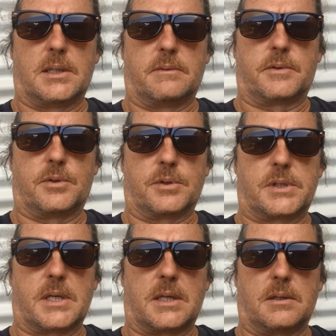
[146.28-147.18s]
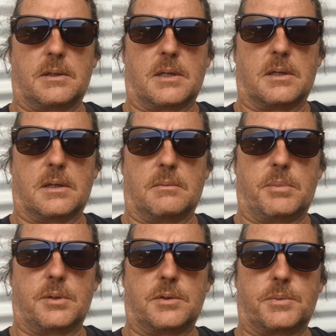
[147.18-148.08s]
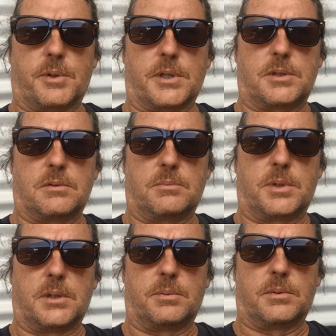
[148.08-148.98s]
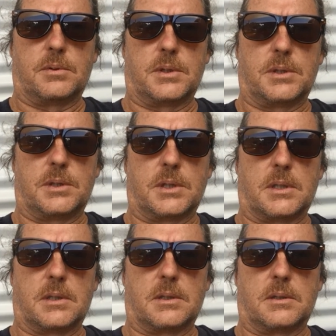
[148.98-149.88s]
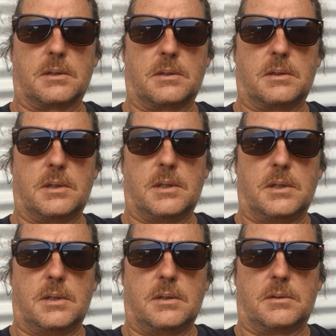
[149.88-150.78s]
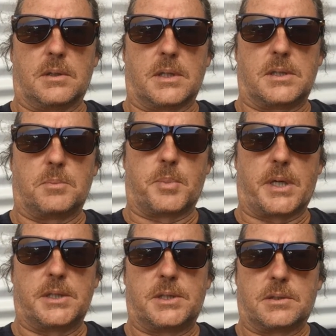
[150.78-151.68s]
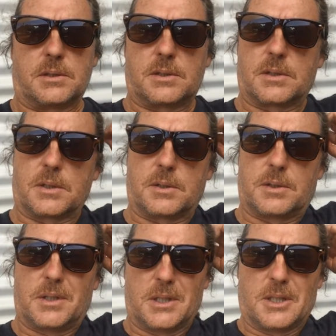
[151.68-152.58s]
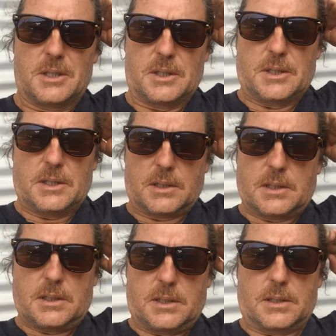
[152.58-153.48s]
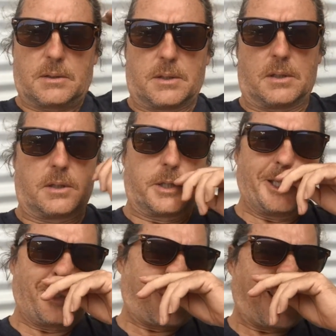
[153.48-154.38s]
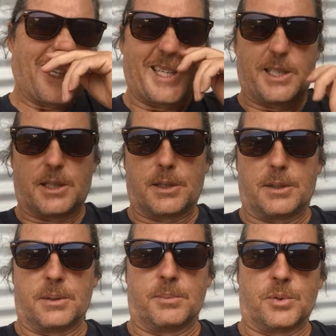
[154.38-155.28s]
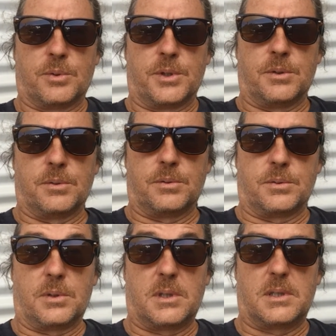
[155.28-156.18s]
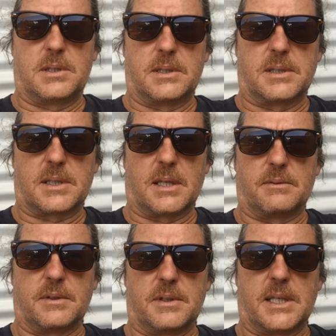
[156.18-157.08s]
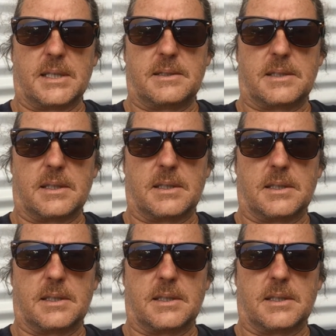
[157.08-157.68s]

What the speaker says: and of course that builds pressure in people and creates impatience. So, you know, the longer you trade, the more you'll discover that